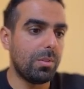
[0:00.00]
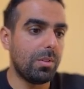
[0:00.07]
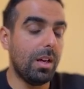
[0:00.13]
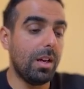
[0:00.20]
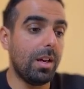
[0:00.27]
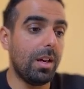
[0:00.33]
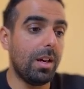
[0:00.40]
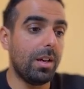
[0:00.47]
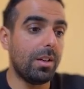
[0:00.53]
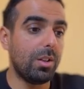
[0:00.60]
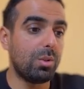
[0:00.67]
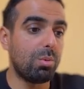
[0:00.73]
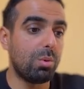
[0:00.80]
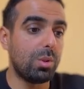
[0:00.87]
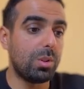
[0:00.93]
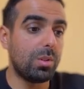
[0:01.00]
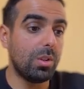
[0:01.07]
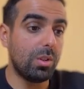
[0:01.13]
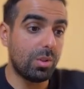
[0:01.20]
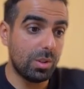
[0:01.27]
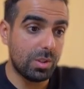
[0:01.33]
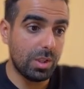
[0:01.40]
and it will
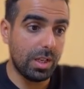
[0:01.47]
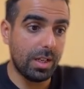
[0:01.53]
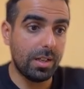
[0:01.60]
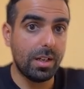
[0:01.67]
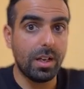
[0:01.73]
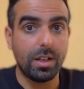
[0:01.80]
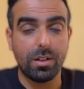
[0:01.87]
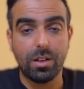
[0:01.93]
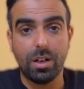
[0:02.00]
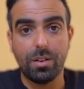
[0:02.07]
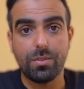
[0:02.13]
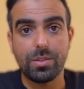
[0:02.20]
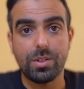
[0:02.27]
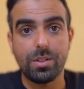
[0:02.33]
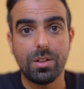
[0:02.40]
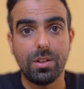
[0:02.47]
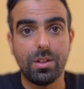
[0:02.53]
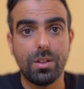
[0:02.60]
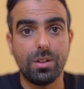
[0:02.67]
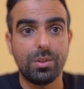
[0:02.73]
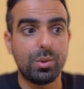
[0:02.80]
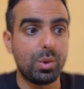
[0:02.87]
return a graphs
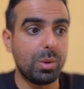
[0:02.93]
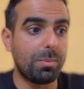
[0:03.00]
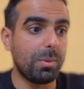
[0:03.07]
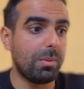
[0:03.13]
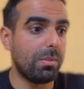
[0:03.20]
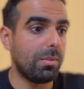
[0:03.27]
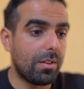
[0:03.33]
tuple.